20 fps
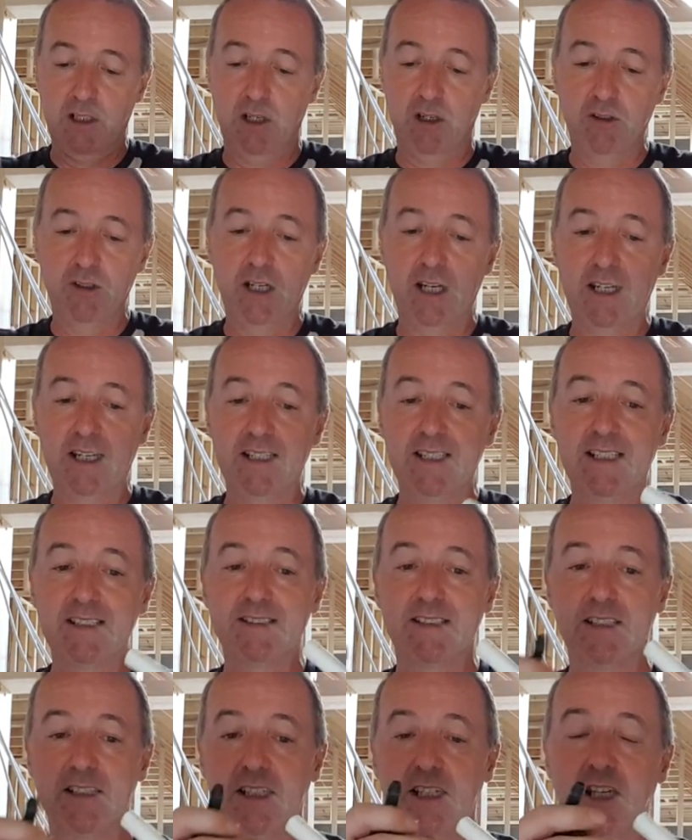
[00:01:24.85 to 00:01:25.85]
Okay, and that's
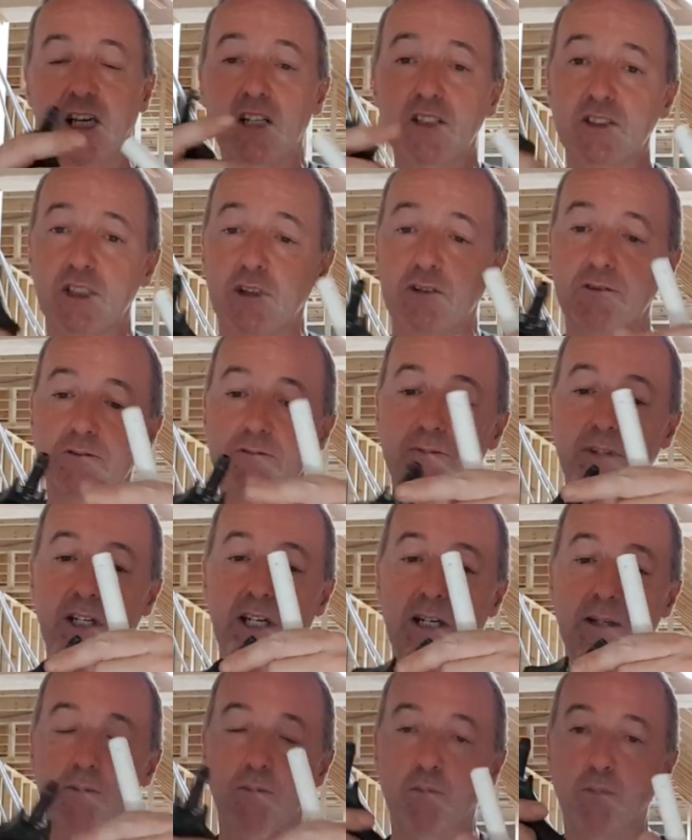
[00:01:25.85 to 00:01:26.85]
it. It also
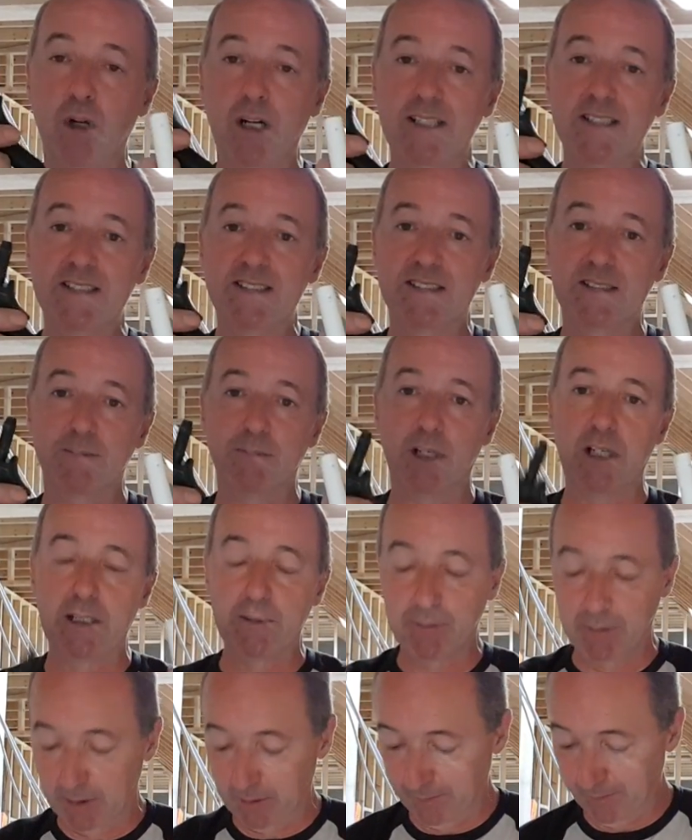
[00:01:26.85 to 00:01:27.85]
widens the pipe